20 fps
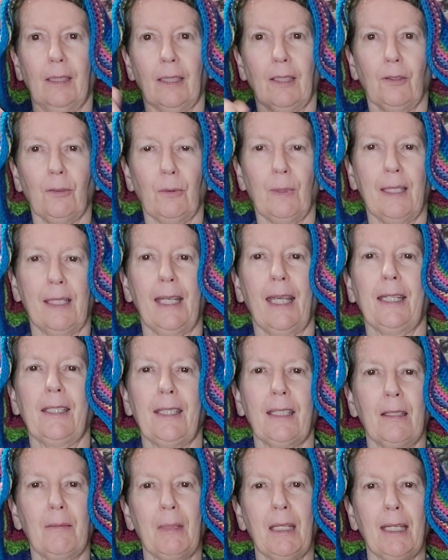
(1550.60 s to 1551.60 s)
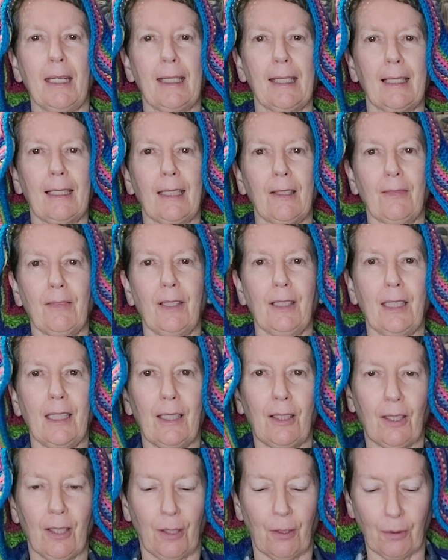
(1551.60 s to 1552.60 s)
Can always add to them easily if I
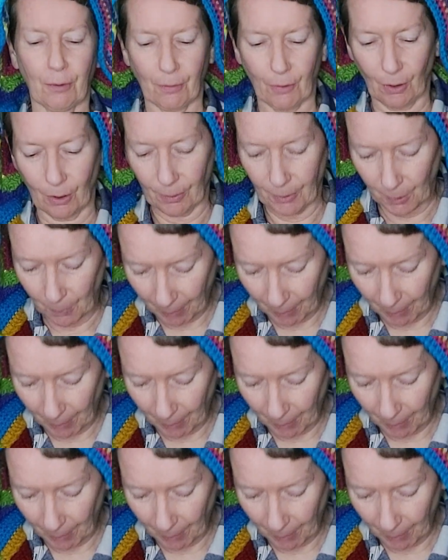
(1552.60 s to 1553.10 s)
need to. Got the